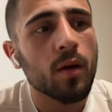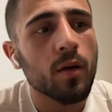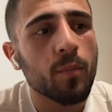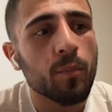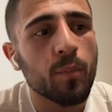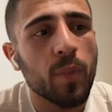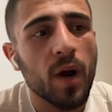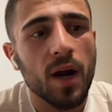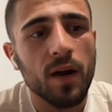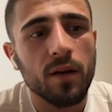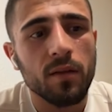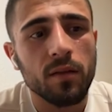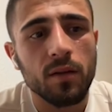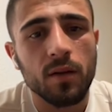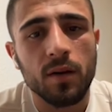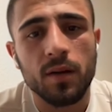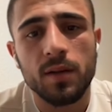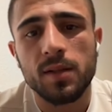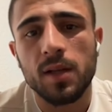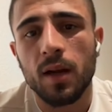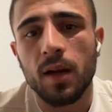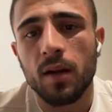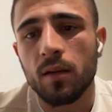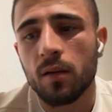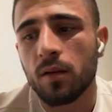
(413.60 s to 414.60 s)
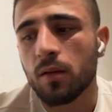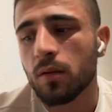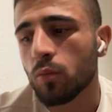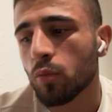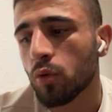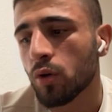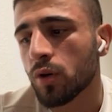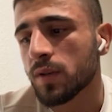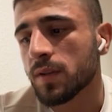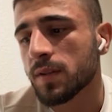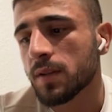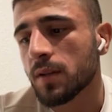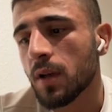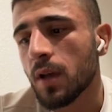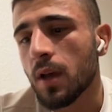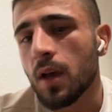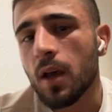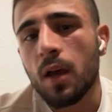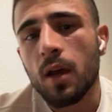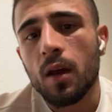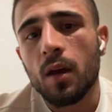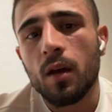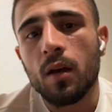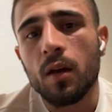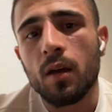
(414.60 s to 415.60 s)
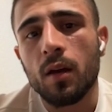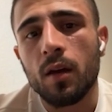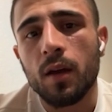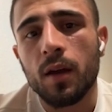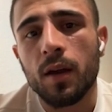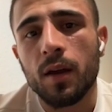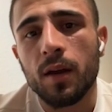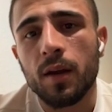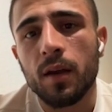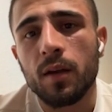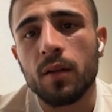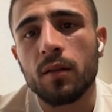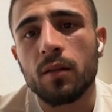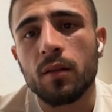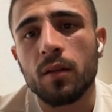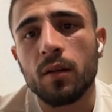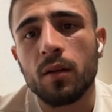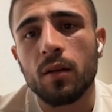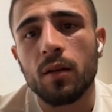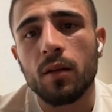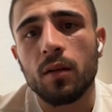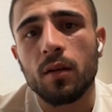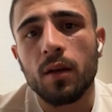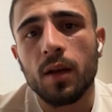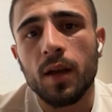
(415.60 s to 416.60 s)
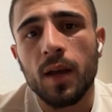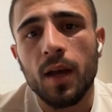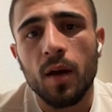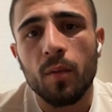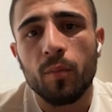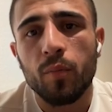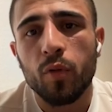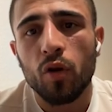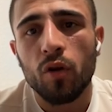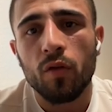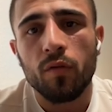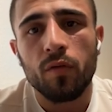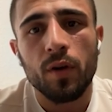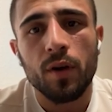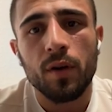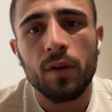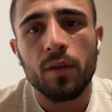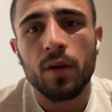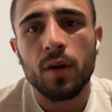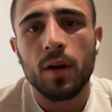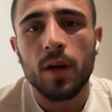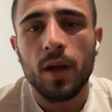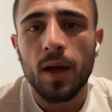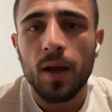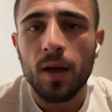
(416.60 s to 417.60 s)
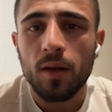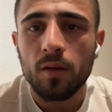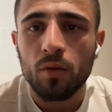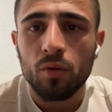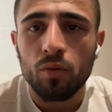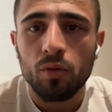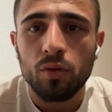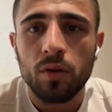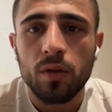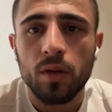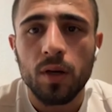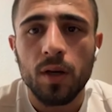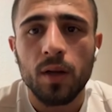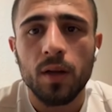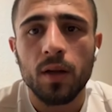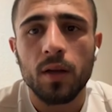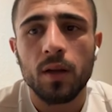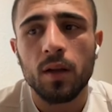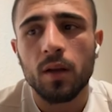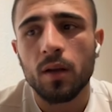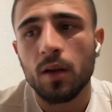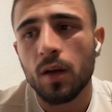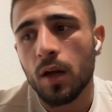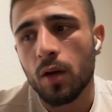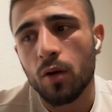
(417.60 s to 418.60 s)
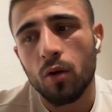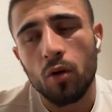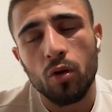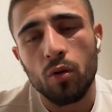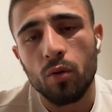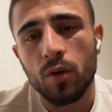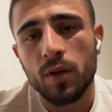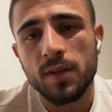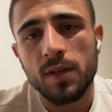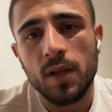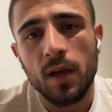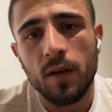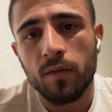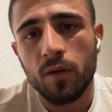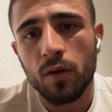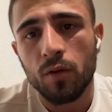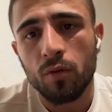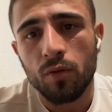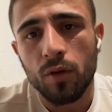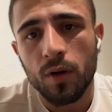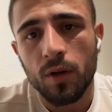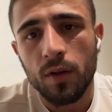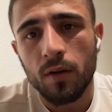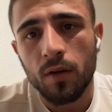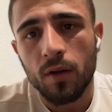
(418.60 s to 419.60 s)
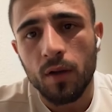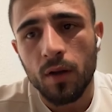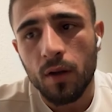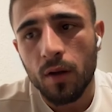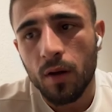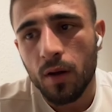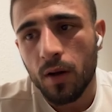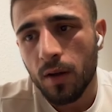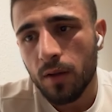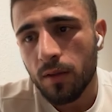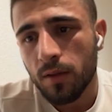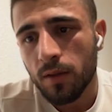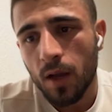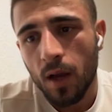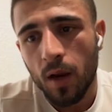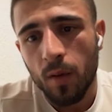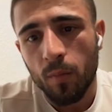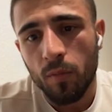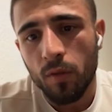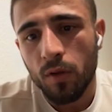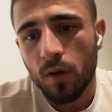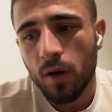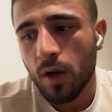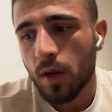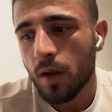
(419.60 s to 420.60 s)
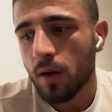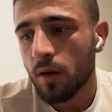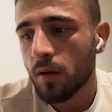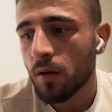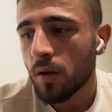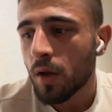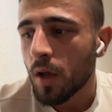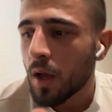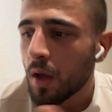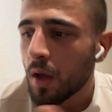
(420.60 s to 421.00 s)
partners and was a great camp over there. I had good training. I always have a great time there. And